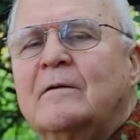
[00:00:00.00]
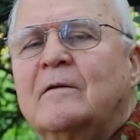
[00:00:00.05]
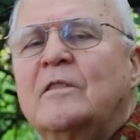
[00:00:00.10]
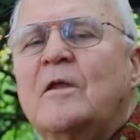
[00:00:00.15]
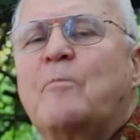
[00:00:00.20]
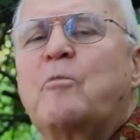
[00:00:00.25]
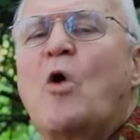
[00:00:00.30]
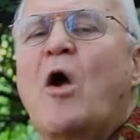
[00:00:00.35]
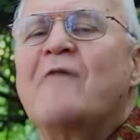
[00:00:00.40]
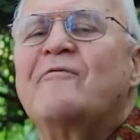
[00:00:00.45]

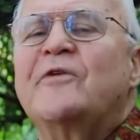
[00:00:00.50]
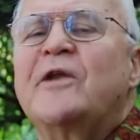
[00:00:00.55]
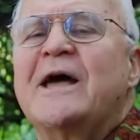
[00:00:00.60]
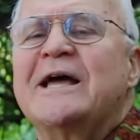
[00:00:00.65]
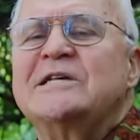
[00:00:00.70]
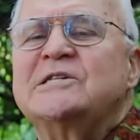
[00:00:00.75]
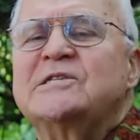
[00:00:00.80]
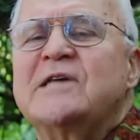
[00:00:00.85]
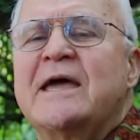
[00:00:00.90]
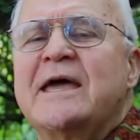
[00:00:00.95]
The prophet
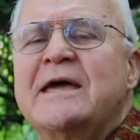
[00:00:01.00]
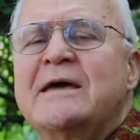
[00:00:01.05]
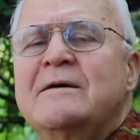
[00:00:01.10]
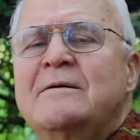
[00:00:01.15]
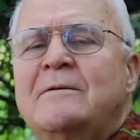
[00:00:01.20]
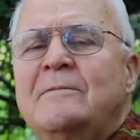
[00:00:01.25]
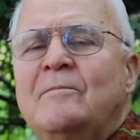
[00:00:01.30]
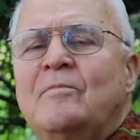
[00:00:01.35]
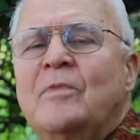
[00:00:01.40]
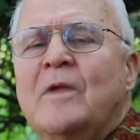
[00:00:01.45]

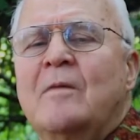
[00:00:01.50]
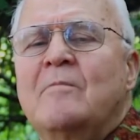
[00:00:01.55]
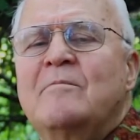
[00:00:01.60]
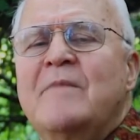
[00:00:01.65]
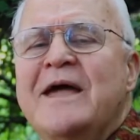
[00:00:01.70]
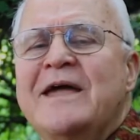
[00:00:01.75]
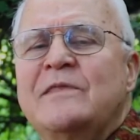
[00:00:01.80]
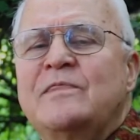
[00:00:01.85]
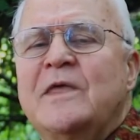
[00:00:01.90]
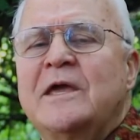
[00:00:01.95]
Isaiah
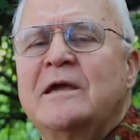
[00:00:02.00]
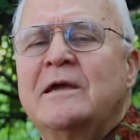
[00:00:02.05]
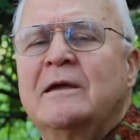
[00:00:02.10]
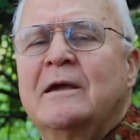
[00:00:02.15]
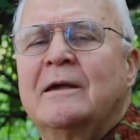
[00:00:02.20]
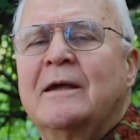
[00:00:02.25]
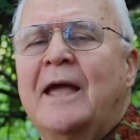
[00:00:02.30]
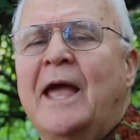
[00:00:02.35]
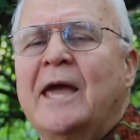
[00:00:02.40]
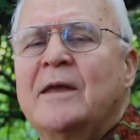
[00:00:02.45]
made the
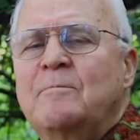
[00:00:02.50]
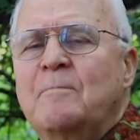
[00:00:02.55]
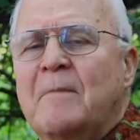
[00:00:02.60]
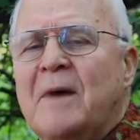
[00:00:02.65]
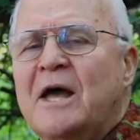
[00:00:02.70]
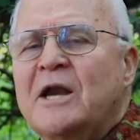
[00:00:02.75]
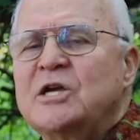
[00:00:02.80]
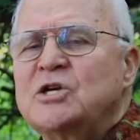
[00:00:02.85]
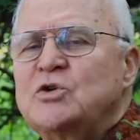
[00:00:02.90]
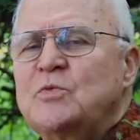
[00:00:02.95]

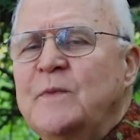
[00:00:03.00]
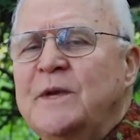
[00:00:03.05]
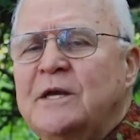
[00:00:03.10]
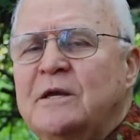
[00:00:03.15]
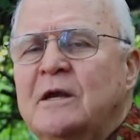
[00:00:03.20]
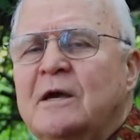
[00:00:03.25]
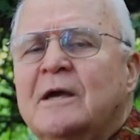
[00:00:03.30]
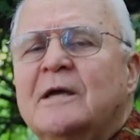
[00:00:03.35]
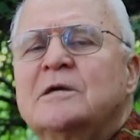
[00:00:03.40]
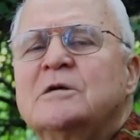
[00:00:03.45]

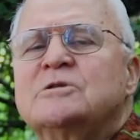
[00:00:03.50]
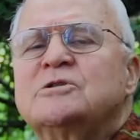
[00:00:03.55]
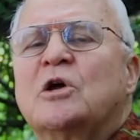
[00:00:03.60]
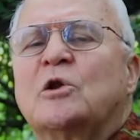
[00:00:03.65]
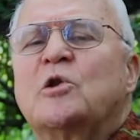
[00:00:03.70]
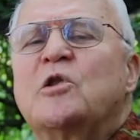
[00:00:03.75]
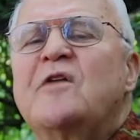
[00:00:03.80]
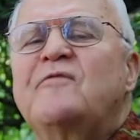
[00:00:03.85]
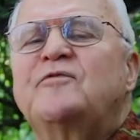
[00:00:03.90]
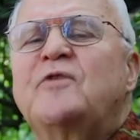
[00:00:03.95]
admonishment to
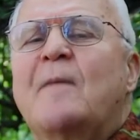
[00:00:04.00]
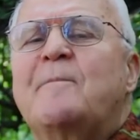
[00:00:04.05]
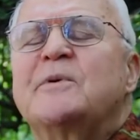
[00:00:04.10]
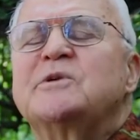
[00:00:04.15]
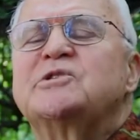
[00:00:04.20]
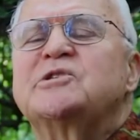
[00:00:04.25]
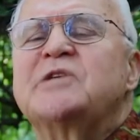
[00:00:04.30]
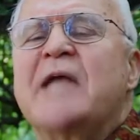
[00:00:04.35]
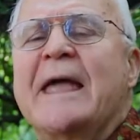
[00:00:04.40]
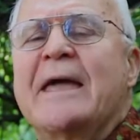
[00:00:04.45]
lift up a
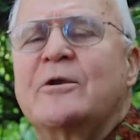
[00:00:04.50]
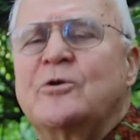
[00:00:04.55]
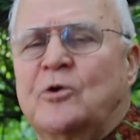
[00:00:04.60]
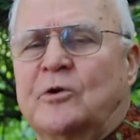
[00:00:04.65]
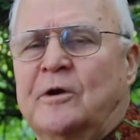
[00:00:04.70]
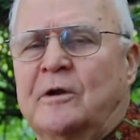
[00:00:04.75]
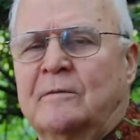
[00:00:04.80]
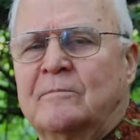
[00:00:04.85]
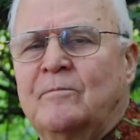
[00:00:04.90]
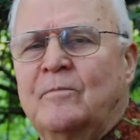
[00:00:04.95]

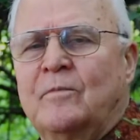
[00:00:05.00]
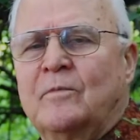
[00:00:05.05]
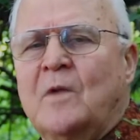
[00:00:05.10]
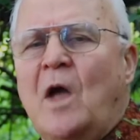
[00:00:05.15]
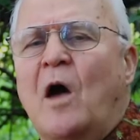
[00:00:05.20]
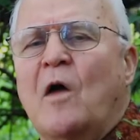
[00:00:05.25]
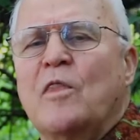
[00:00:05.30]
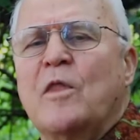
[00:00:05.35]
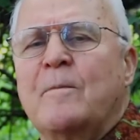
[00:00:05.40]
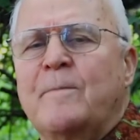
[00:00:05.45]
standard
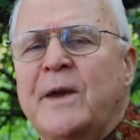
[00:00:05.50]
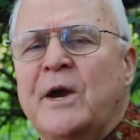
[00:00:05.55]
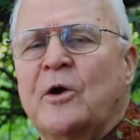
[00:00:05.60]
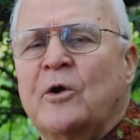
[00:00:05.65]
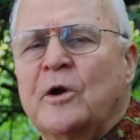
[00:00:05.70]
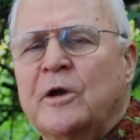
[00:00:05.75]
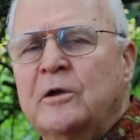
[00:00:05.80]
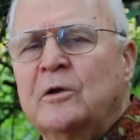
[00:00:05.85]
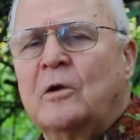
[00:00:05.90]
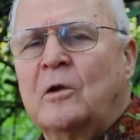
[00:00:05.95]
on the
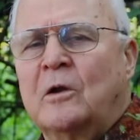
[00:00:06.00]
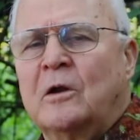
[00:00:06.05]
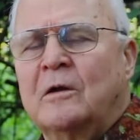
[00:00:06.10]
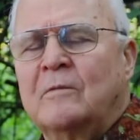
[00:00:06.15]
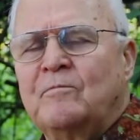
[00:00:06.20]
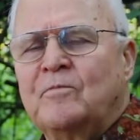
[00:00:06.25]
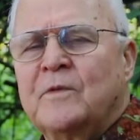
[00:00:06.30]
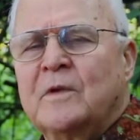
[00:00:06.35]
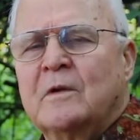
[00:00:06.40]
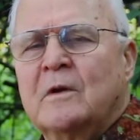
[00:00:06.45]
bare hill.
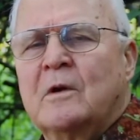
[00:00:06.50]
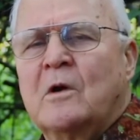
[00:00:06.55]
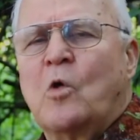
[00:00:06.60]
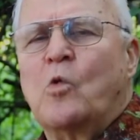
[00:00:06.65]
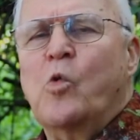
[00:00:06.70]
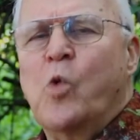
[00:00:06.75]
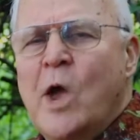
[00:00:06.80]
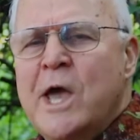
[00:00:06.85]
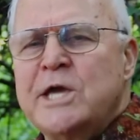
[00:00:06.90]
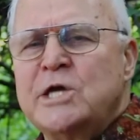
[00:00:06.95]

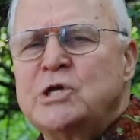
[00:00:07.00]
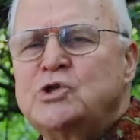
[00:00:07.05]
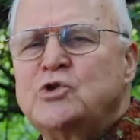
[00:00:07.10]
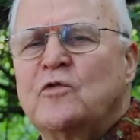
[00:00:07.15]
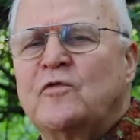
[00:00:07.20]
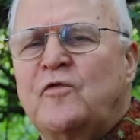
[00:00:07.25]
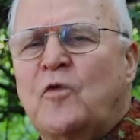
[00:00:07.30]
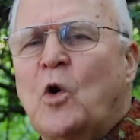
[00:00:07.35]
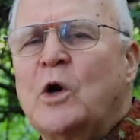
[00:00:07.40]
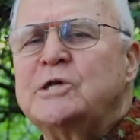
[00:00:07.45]
Raise your
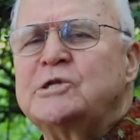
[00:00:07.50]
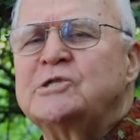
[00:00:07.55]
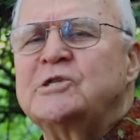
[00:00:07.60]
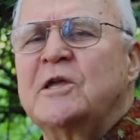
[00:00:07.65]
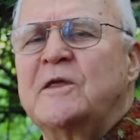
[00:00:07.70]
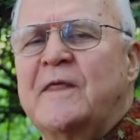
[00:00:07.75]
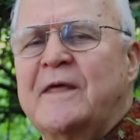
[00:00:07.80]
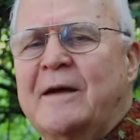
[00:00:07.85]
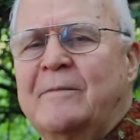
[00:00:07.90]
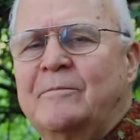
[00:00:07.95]
voice
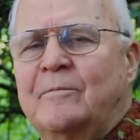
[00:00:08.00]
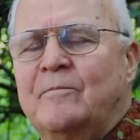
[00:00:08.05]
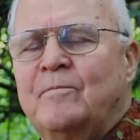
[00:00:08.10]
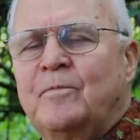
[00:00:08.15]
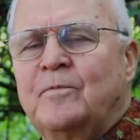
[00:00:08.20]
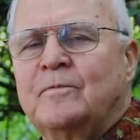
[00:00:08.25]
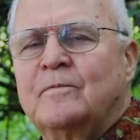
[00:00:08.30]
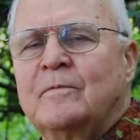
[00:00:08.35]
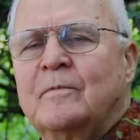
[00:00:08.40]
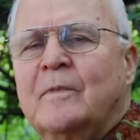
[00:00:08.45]
to them.
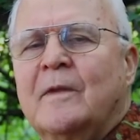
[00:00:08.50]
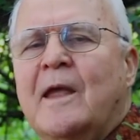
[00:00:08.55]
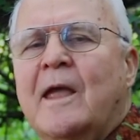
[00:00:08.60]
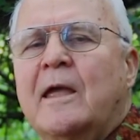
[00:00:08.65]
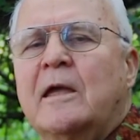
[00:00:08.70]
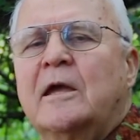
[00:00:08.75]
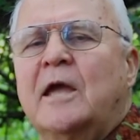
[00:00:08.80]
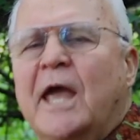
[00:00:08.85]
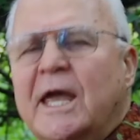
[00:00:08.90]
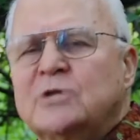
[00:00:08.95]

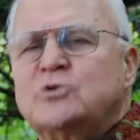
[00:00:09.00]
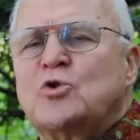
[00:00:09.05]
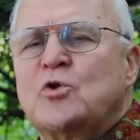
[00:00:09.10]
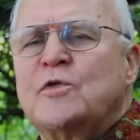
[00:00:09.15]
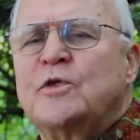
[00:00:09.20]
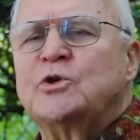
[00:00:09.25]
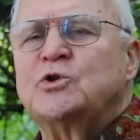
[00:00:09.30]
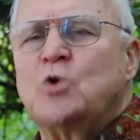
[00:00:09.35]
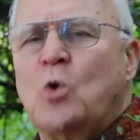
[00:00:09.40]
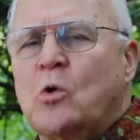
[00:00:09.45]
Enter
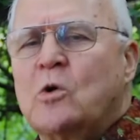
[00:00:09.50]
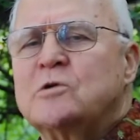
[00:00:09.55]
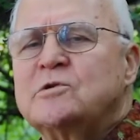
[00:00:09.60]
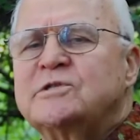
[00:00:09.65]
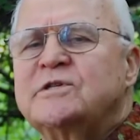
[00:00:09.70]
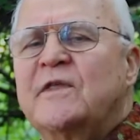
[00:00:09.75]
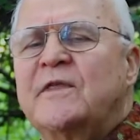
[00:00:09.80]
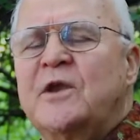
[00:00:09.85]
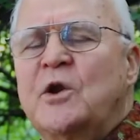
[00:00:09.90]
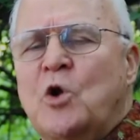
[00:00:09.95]
the
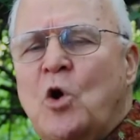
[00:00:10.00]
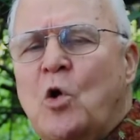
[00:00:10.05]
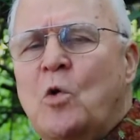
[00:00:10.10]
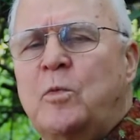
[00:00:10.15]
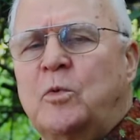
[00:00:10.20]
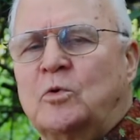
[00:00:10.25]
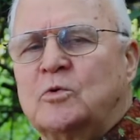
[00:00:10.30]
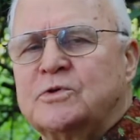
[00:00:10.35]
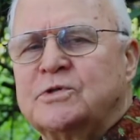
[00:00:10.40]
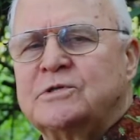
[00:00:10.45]
doors of the
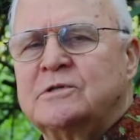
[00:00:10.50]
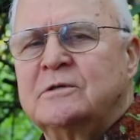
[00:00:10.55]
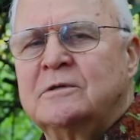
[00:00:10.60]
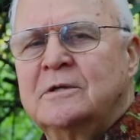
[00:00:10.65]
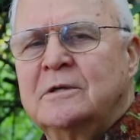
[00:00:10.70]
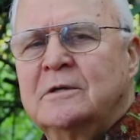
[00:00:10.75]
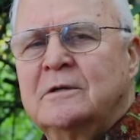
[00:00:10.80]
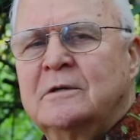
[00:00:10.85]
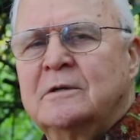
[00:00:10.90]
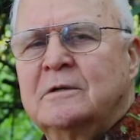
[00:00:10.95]
nobles,
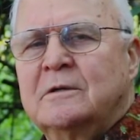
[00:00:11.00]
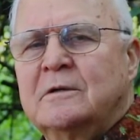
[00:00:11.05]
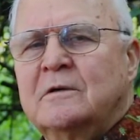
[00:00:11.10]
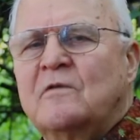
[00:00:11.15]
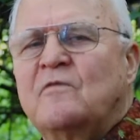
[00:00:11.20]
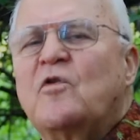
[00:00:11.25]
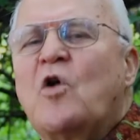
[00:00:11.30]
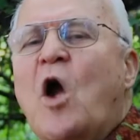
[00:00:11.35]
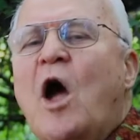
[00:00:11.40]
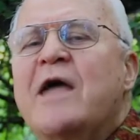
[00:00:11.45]

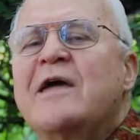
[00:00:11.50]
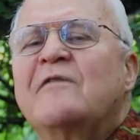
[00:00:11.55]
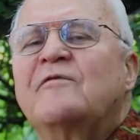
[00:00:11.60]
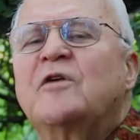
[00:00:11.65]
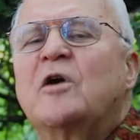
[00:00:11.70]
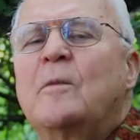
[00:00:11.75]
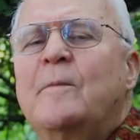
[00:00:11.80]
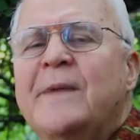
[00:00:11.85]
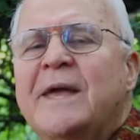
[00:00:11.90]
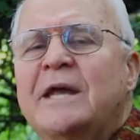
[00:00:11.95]
for I have
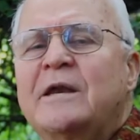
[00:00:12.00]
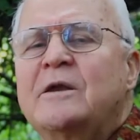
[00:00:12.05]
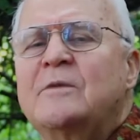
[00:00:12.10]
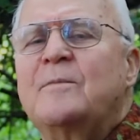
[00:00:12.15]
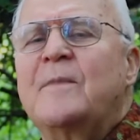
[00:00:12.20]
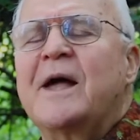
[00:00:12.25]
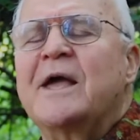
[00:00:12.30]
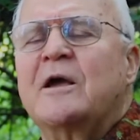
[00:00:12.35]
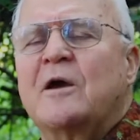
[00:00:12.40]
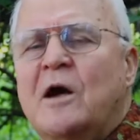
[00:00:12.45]
commanded
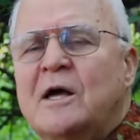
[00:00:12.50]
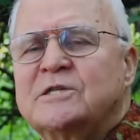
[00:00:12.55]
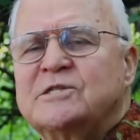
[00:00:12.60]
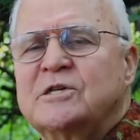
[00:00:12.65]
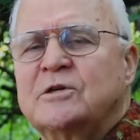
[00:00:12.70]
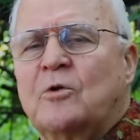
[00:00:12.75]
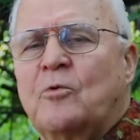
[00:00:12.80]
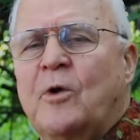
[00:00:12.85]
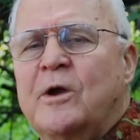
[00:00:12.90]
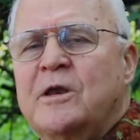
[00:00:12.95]
my
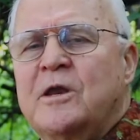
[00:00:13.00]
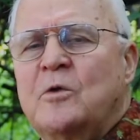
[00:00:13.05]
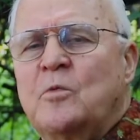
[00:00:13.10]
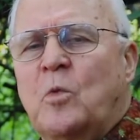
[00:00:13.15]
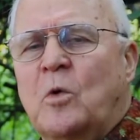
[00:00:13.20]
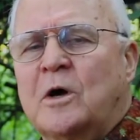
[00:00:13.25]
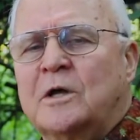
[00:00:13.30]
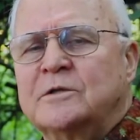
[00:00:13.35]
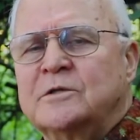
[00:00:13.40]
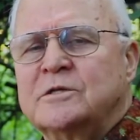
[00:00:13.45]
consecrated
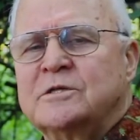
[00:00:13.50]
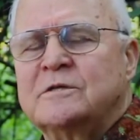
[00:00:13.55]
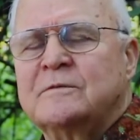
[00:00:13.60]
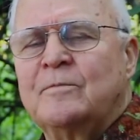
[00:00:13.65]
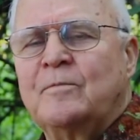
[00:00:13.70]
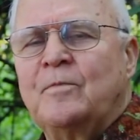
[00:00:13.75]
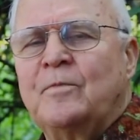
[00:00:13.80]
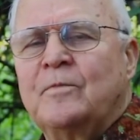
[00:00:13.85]
ones.